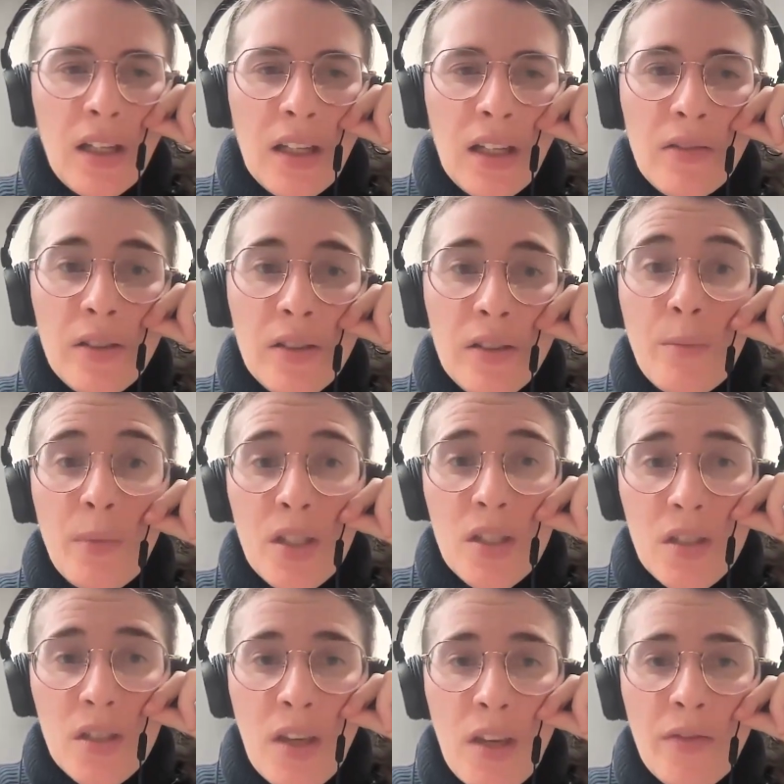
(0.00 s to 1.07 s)
He received a
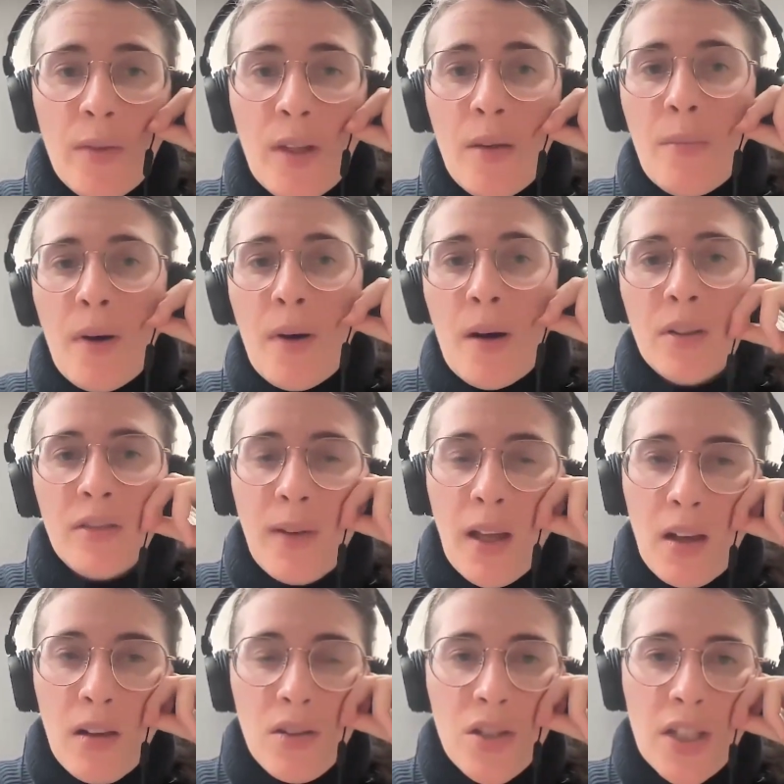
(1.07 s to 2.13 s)
PhD from the Department of
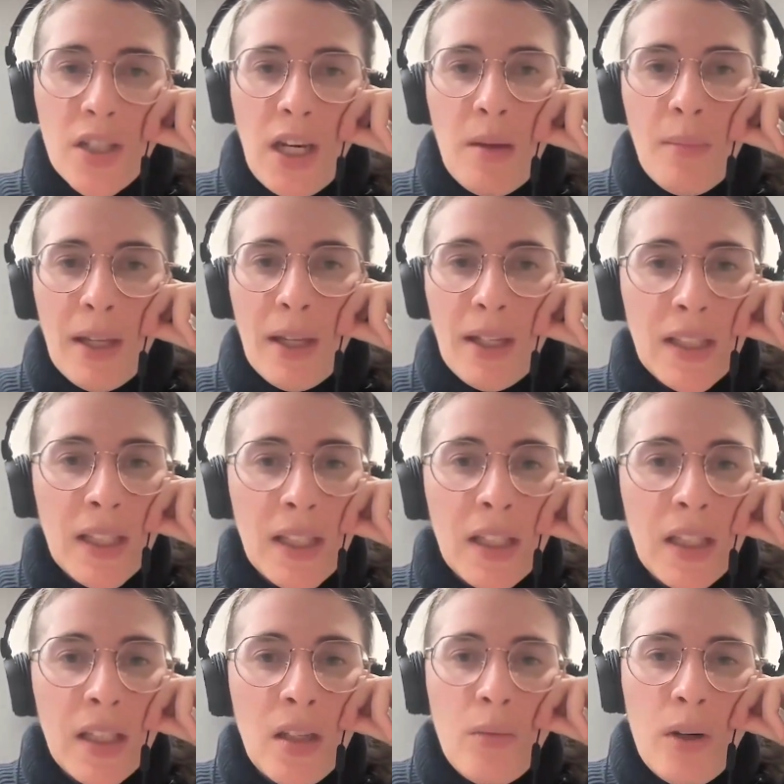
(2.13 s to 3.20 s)
Biology at MIT,
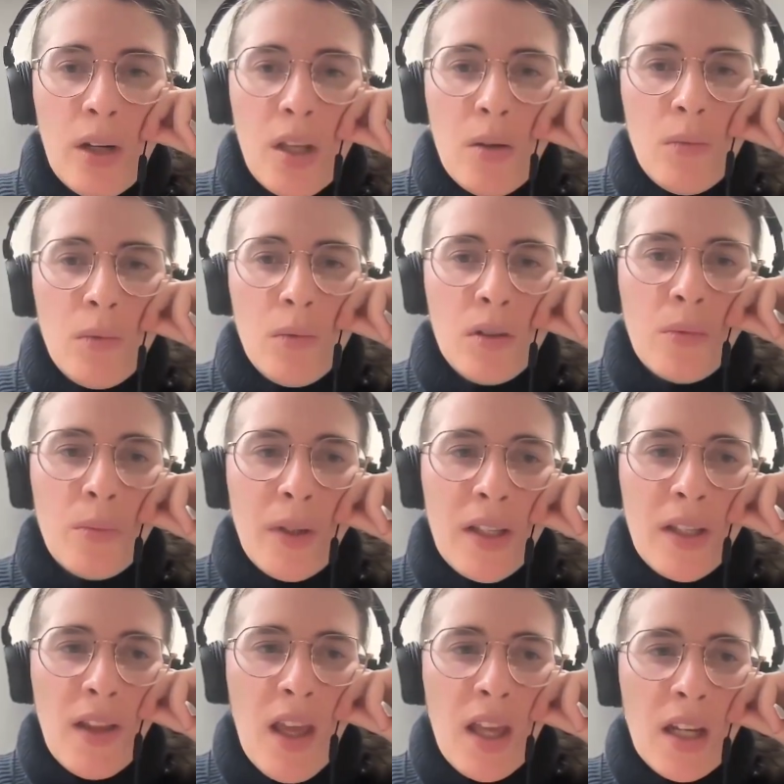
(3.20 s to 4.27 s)
where he worked with
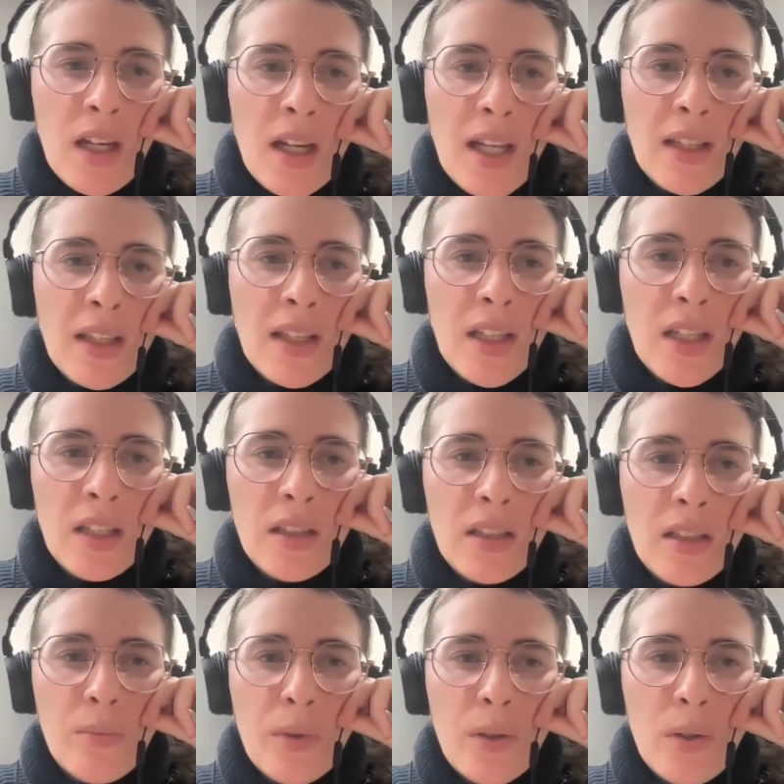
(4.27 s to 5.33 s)
Eric Lander in the
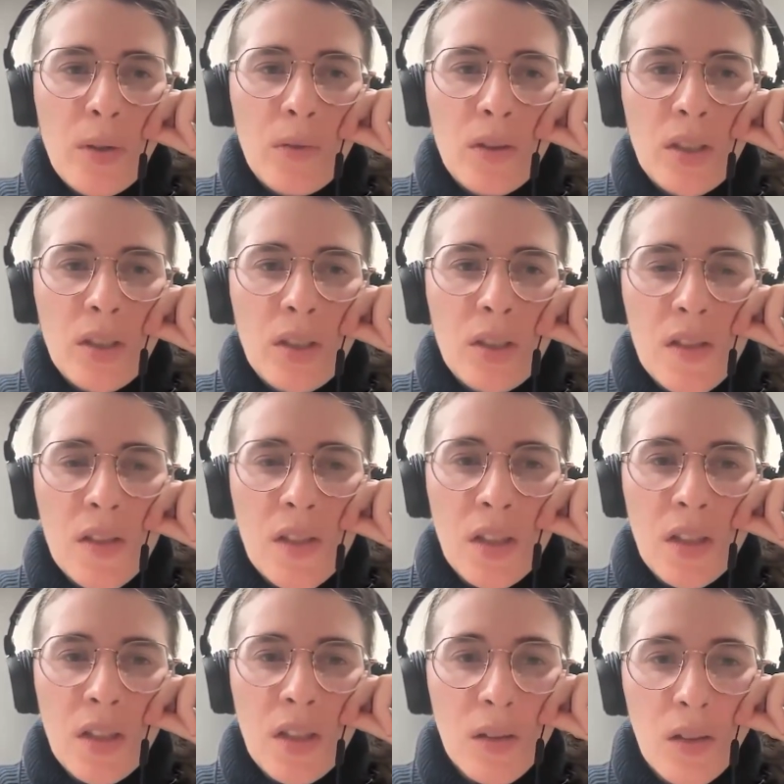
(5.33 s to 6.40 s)
Broad
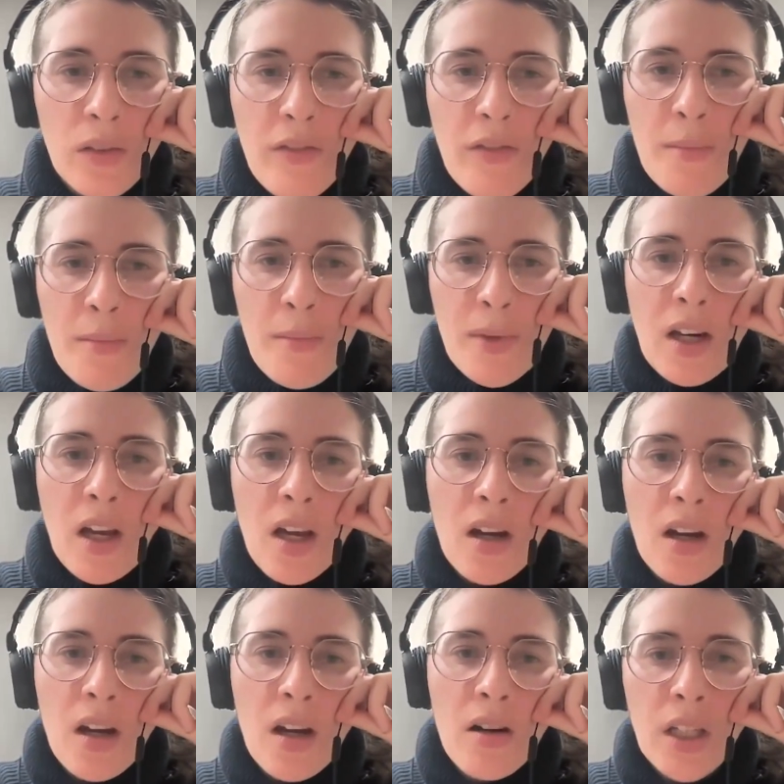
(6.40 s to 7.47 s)
Institute of MIT and
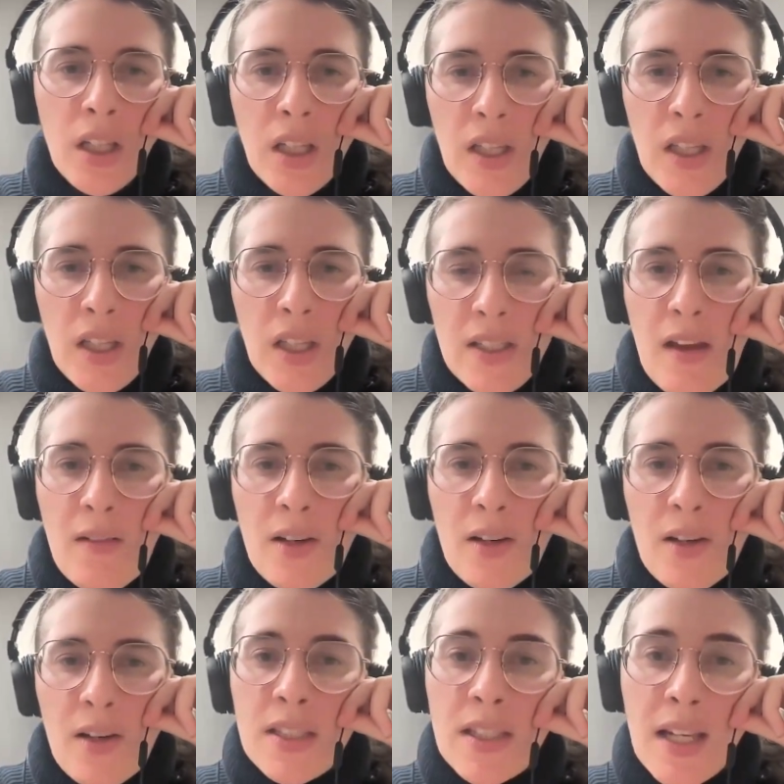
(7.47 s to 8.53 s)
Harvard,
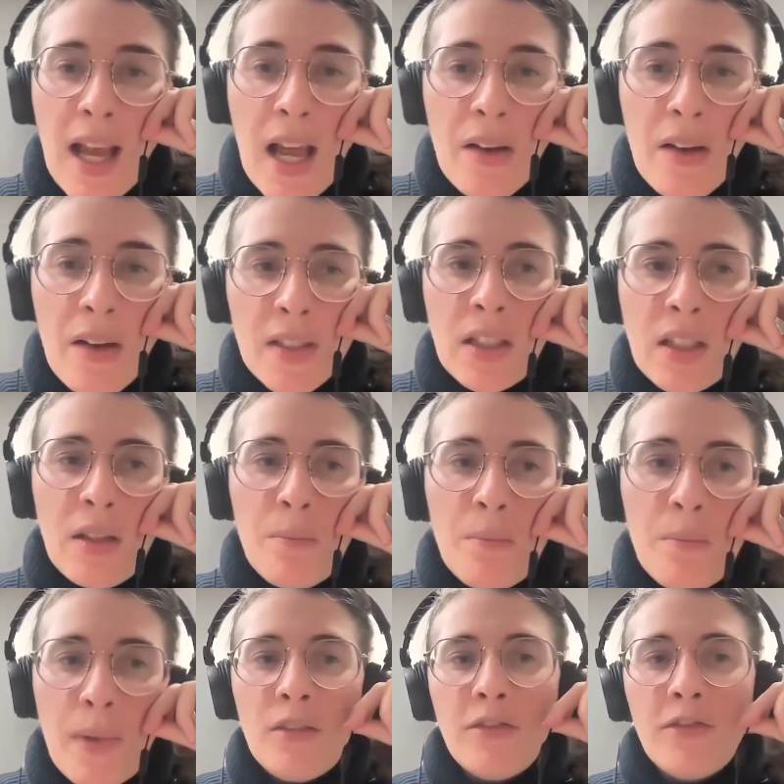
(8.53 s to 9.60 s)
established his lab as an
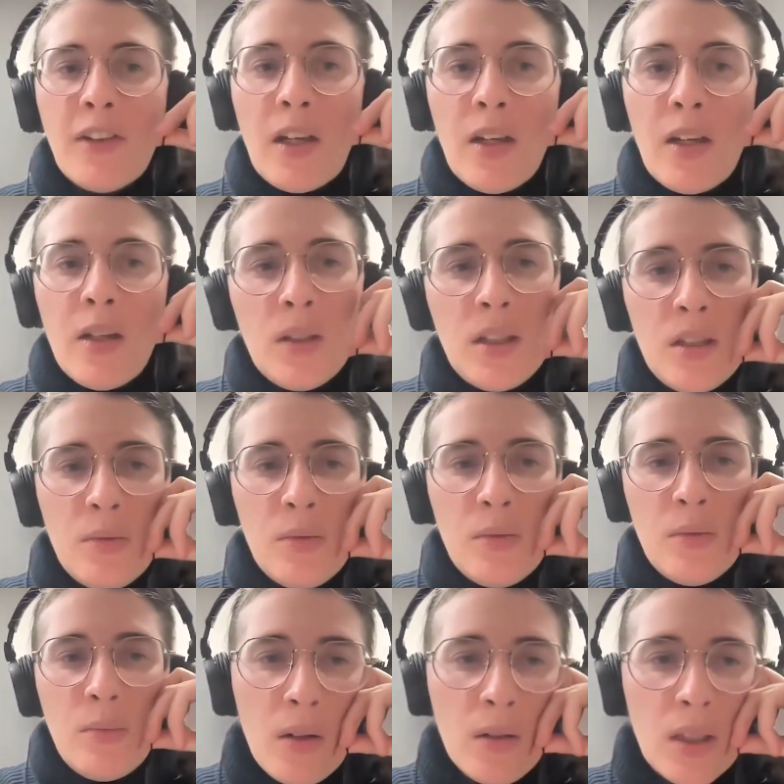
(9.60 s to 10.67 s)
independent fellow in the
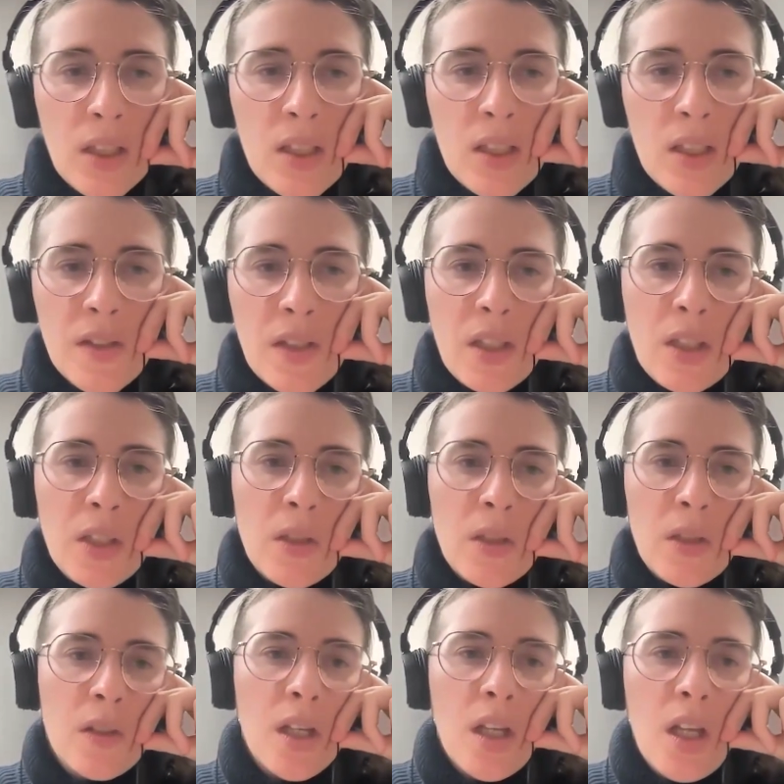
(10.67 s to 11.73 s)
Broad
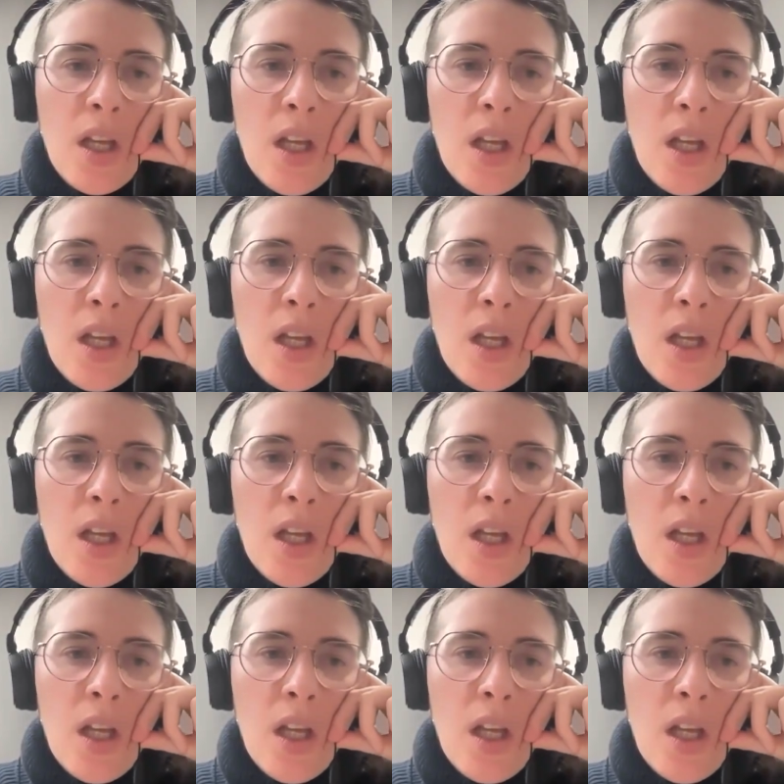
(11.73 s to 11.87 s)
Institute